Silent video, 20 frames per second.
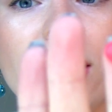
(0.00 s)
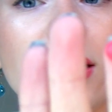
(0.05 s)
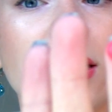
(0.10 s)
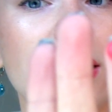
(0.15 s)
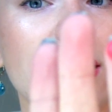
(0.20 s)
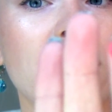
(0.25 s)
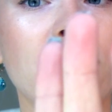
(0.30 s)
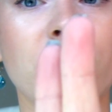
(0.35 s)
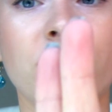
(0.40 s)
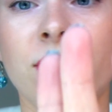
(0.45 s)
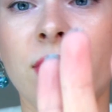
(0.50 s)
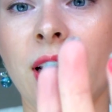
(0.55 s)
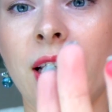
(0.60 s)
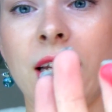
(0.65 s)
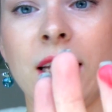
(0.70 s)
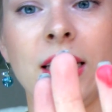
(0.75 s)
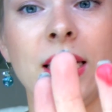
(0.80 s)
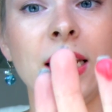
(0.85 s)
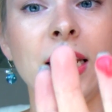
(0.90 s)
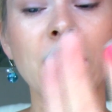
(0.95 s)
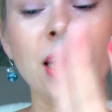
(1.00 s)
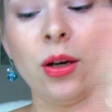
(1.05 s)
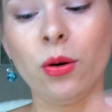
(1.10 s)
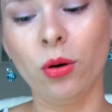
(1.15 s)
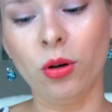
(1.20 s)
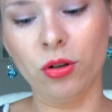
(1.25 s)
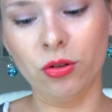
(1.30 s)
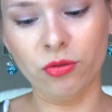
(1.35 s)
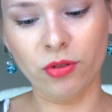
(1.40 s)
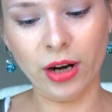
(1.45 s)
is like
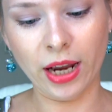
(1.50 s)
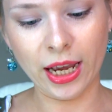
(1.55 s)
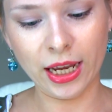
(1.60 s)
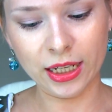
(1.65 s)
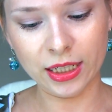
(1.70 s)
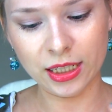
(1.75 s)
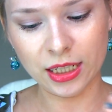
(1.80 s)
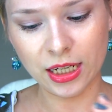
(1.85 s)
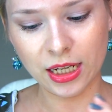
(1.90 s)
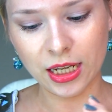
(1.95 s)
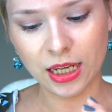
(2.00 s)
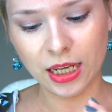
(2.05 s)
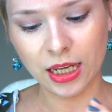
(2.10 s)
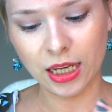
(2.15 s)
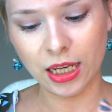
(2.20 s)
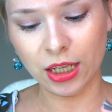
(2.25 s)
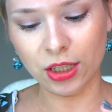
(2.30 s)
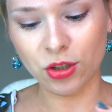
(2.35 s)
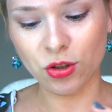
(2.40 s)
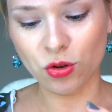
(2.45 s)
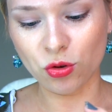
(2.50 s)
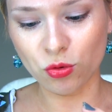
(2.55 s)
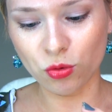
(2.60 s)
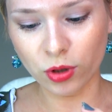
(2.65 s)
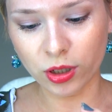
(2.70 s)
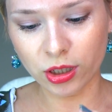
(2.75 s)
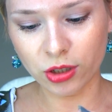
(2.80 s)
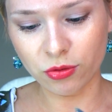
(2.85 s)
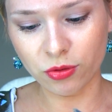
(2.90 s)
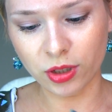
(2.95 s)
neon red. It's
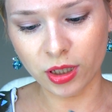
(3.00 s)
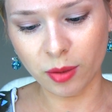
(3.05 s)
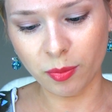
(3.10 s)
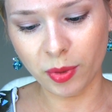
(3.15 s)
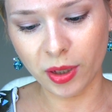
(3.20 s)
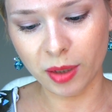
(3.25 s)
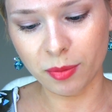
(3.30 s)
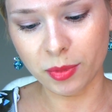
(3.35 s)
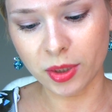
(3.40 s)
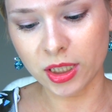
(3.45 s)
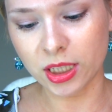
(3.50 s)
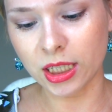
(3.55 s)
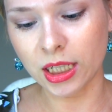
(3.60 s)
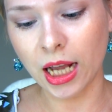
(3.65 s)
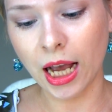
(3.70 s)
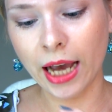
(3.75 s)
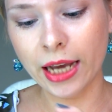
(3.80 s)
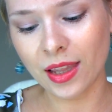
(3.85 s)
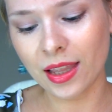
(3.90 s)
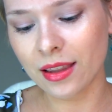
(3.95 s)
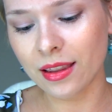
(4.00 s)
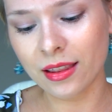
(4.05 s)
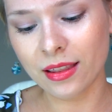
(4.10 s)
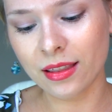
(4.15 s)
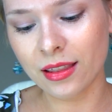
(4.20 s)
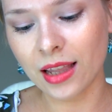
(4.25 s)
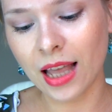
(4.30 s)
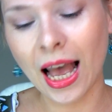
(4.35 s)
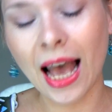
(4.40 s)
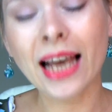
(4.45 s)
really pigmented.
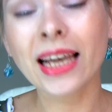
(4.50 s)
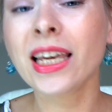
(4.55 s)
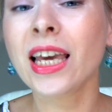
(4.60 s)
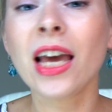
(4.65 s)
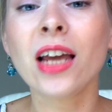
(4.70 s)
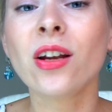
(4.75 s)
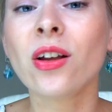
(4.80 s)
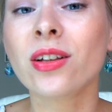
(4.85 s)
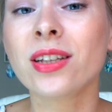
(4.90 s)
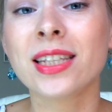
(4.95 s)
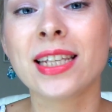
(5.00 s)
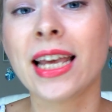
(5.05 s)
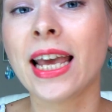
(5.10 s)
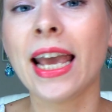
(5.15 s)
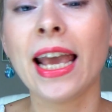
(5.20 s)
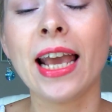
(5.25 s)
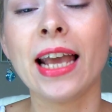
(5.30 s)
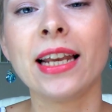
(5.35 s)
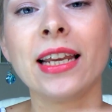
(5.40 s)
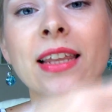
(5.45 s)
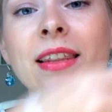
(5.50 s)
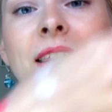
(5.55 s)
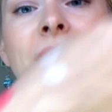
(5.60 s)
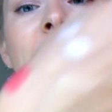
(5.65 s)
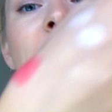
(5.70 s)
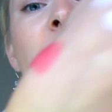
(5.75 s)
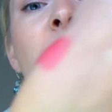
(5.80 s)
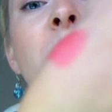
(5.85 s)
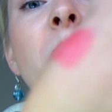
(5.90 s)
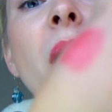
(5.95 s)
I cannot say
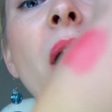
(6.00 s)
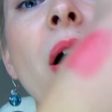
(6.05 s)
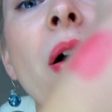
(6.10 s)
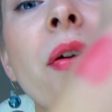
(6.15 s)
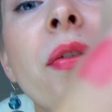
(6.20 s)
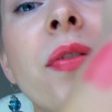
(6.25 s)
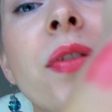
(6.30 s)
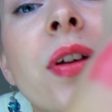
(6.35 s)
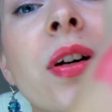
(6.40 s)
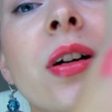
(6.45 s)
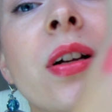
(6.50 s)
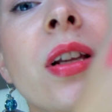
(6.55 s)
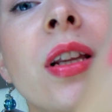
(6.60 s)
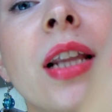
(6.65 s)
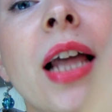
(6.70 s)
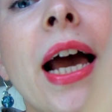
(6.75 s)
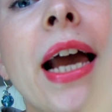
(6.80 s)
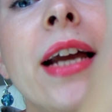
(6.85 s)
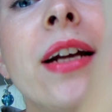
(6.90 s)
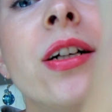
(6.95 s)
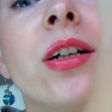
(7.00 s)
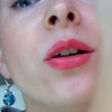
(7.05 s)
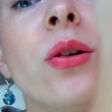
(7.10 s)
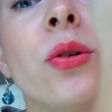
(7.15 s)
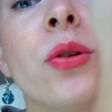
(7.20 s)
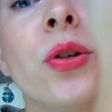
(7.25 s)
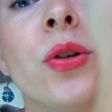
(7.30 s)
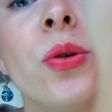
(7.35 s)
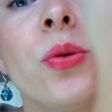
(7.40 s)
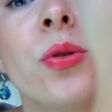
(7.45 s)
anything about the lighter
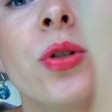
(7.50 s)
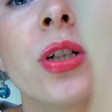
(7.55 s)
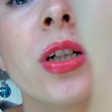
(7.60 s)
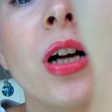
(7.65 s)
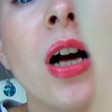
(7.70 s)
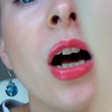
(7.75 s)
or nuder